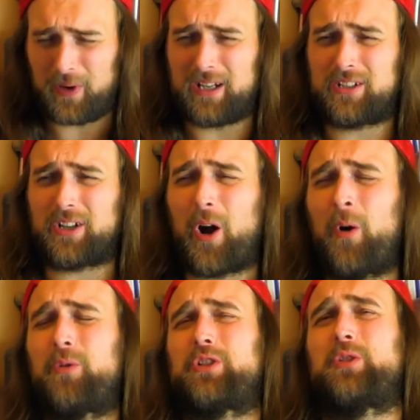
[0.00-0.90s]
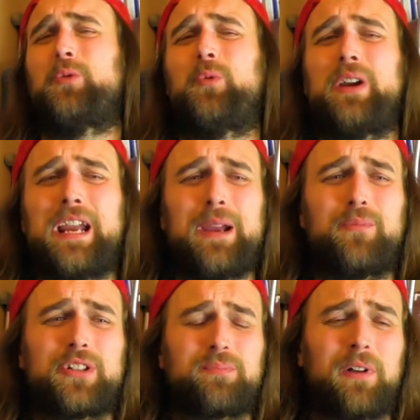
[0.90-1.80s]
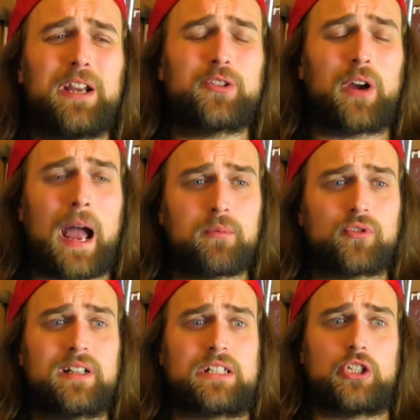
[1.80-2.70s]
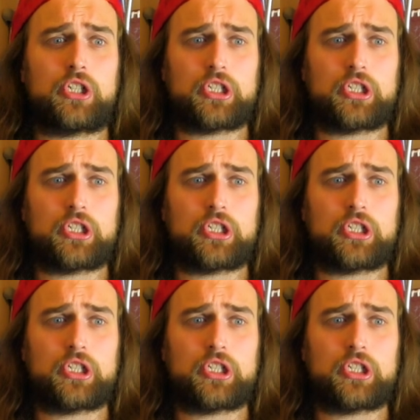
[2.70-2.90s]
we don't, you weeb. Just play Traptrix and